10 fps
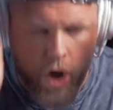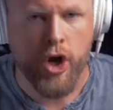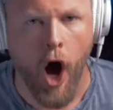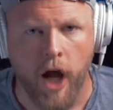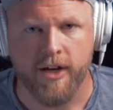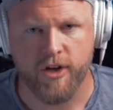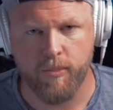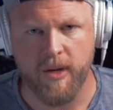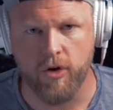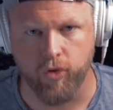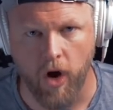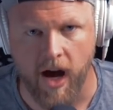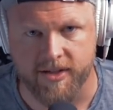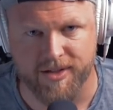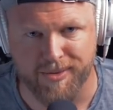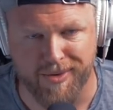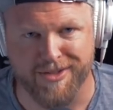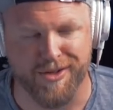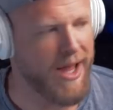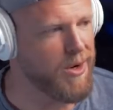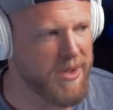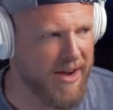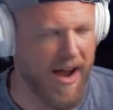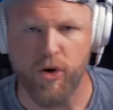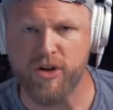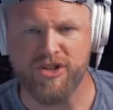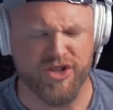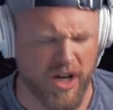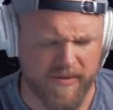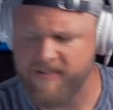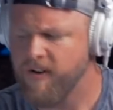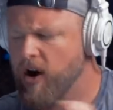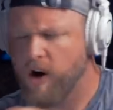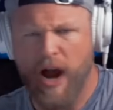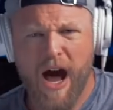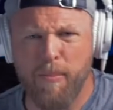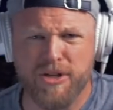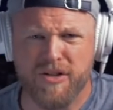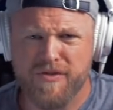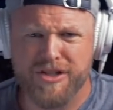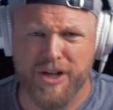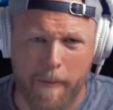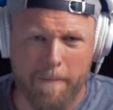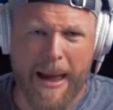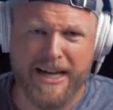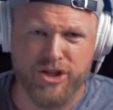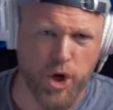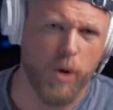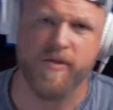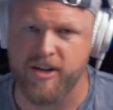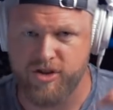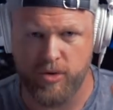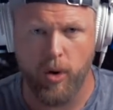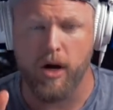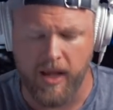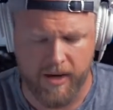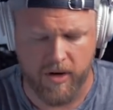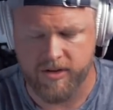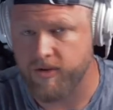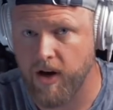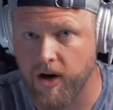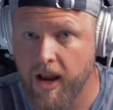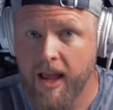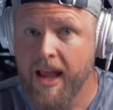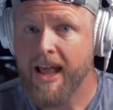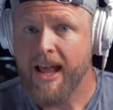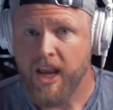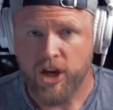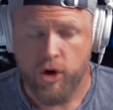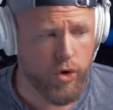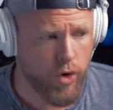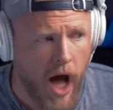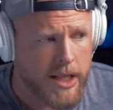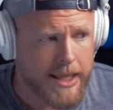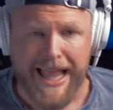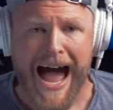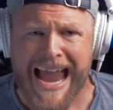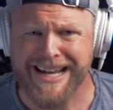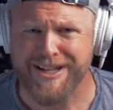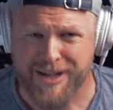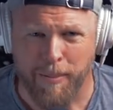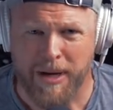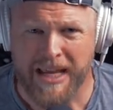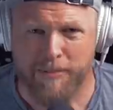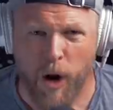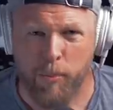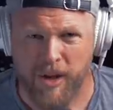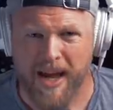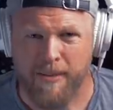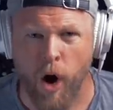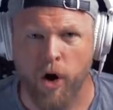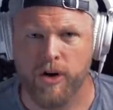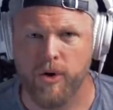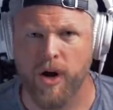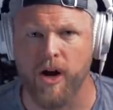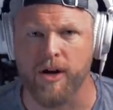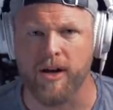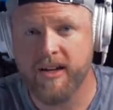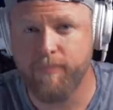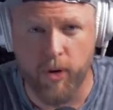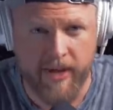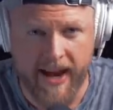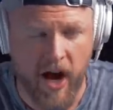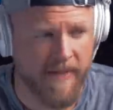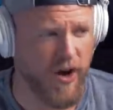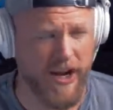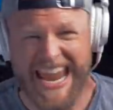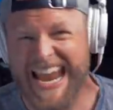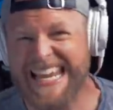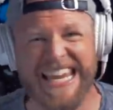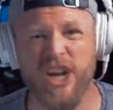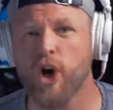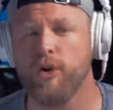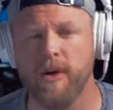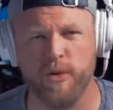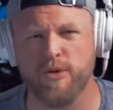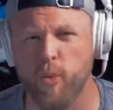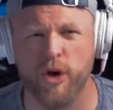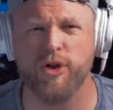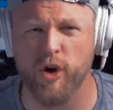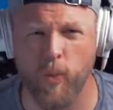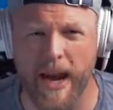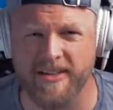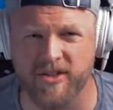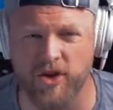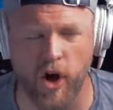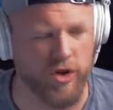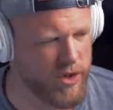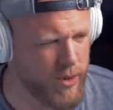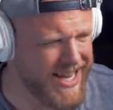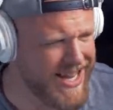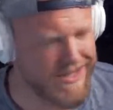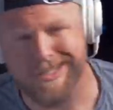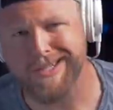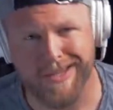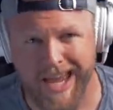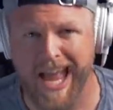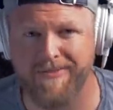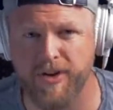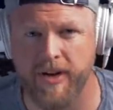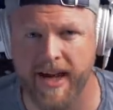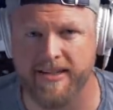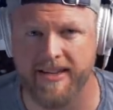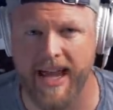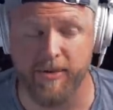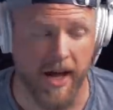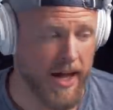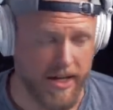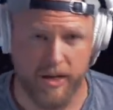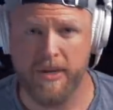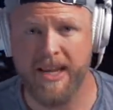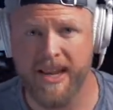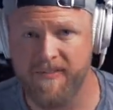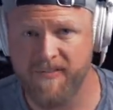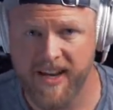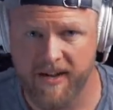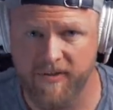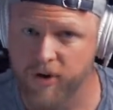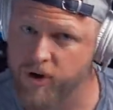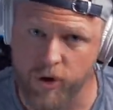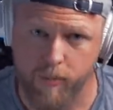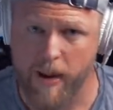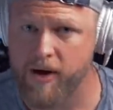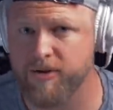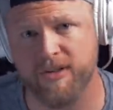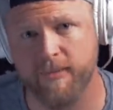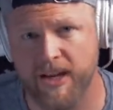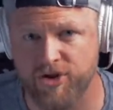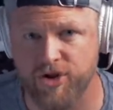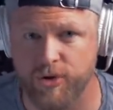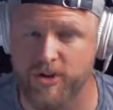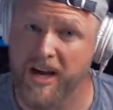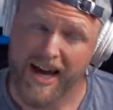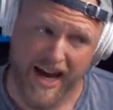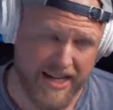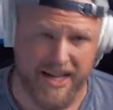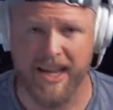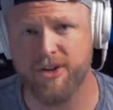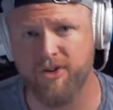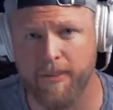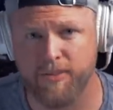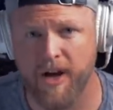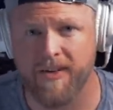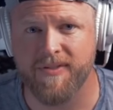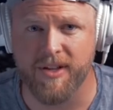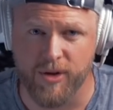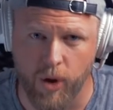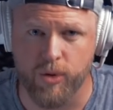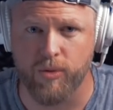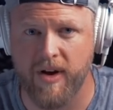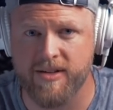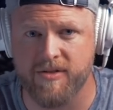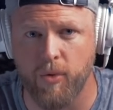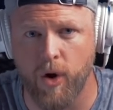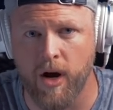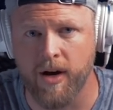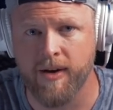that are not to be crossed, Russell. I don't care how conservative or how much of a scumbag chauvinist you are like Russell here. You do not lie to somebody about playing Mario Kart. If you tried to pull that off on any girl that was worth her weight in salt, you would instantly have your neck snapped. You'd be getting fitted for a new pair of cement shoes and you'd get dropped off in the local reservoir.